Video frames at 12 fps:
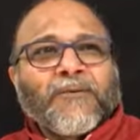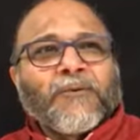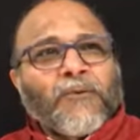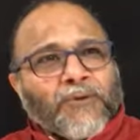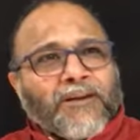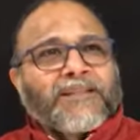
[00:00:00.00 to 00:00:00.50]

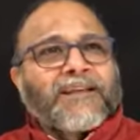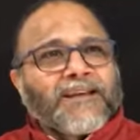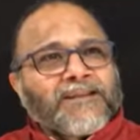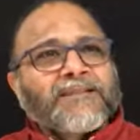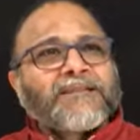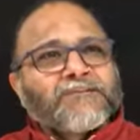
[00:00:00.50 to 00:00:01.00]
Only thing
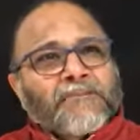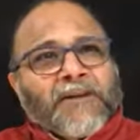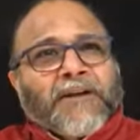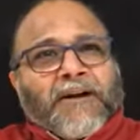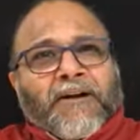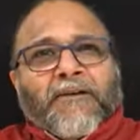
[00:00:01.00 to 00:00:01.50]
is, his
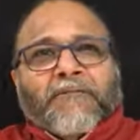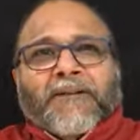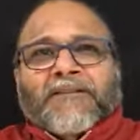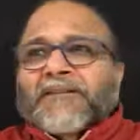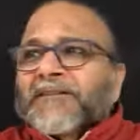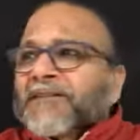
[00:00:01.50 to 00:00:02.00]
period of
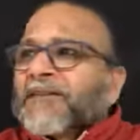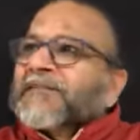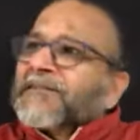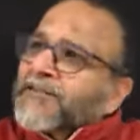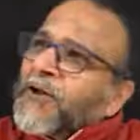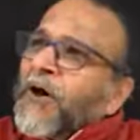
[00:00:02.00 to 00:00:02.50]

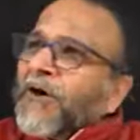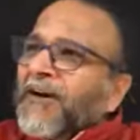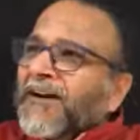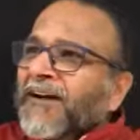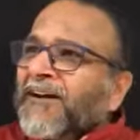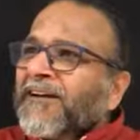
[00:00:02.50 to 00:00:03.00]
existence is
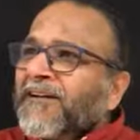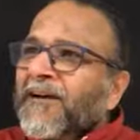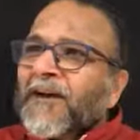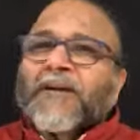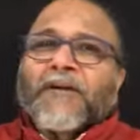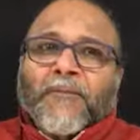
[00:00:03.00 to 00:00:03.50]
longer.
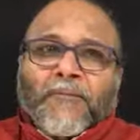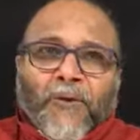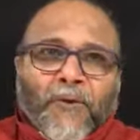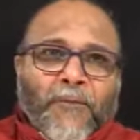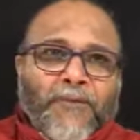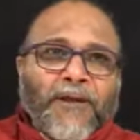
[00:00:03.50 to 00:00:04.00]
Eh,
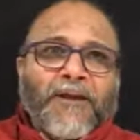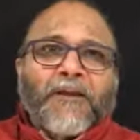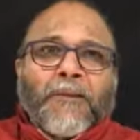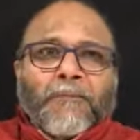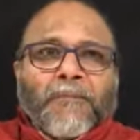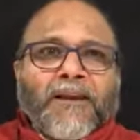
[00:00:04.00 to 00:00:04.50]

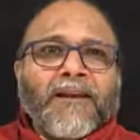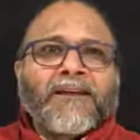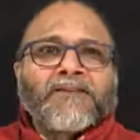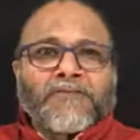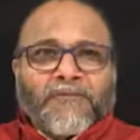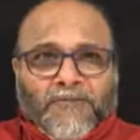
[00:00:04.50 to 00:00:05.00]
probably
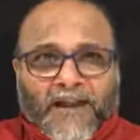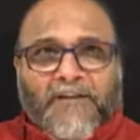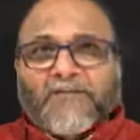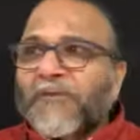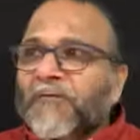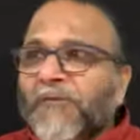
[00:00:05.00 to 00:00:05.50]
millions of
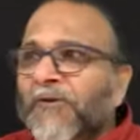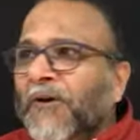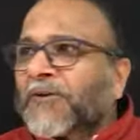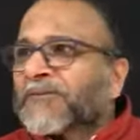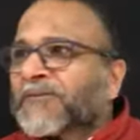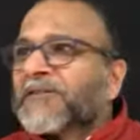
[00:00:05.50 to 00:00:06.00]
lives of
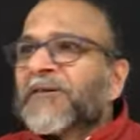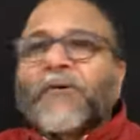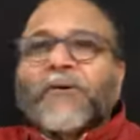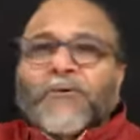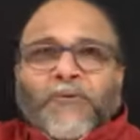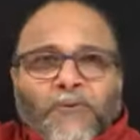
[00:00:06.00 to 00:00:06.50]
yours is
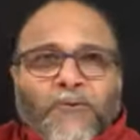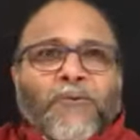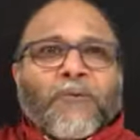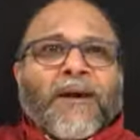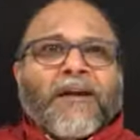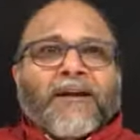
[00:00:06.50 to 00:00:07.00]
equal to
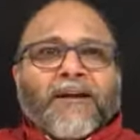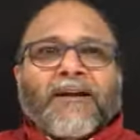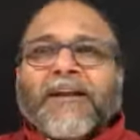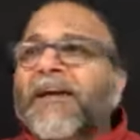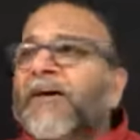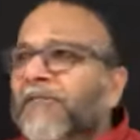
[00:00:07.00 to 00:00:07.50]

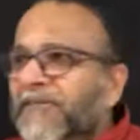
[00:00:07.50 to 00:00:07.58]
one day